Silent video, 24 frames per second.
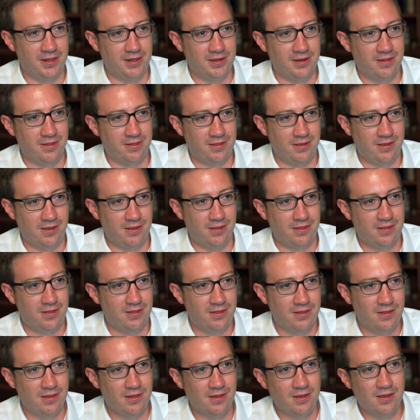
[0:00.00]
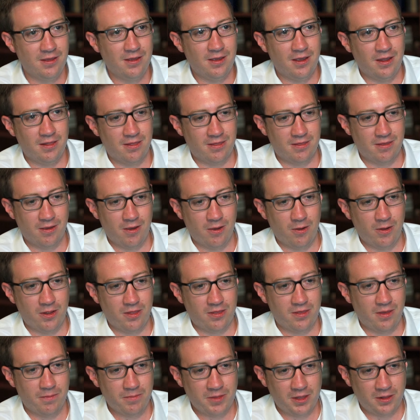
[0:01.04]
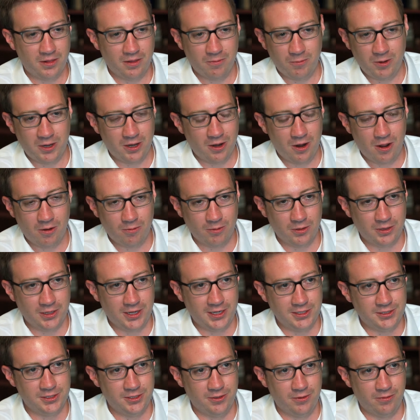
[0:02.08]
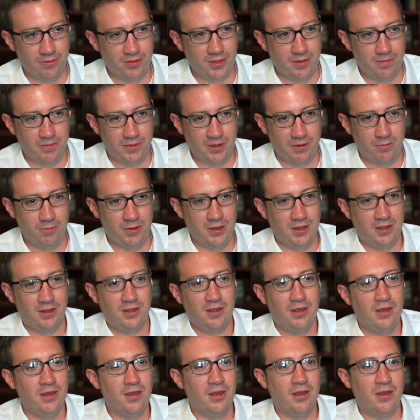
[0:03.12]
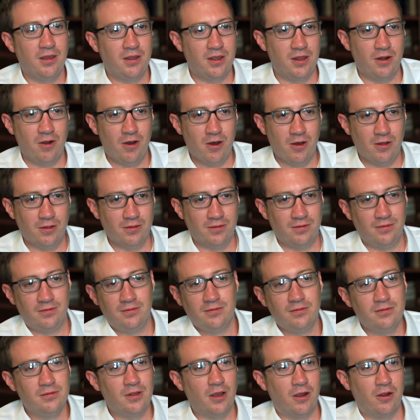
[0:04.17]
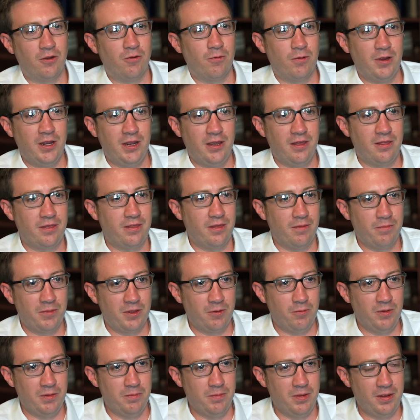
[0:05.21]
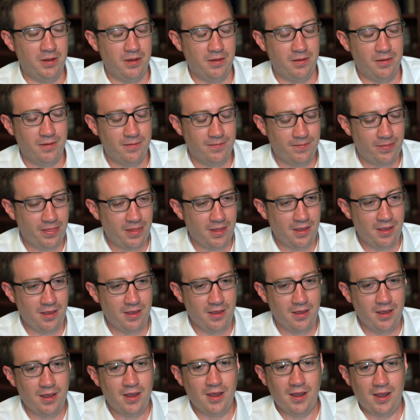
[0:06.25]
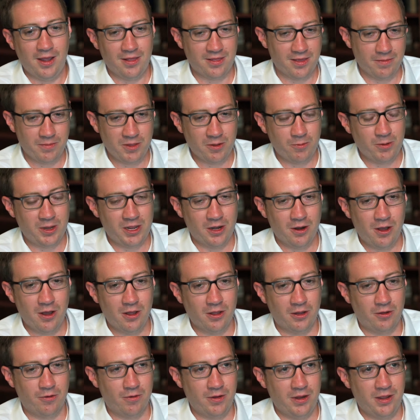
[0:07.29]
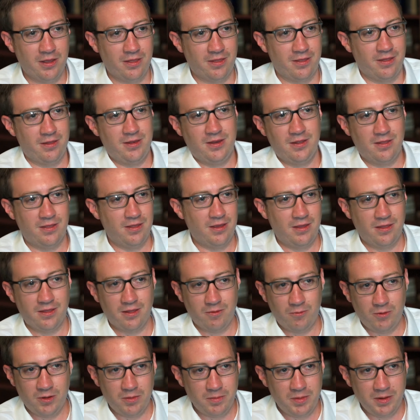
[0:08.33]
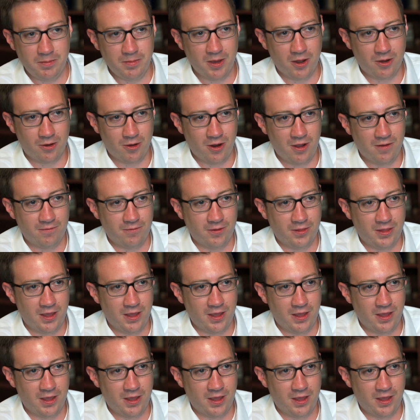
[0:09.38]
the disease. And so it's something that we can all relate to, something we can all agree is something we'd be, it's something we can all agree is a disease that we'd be better off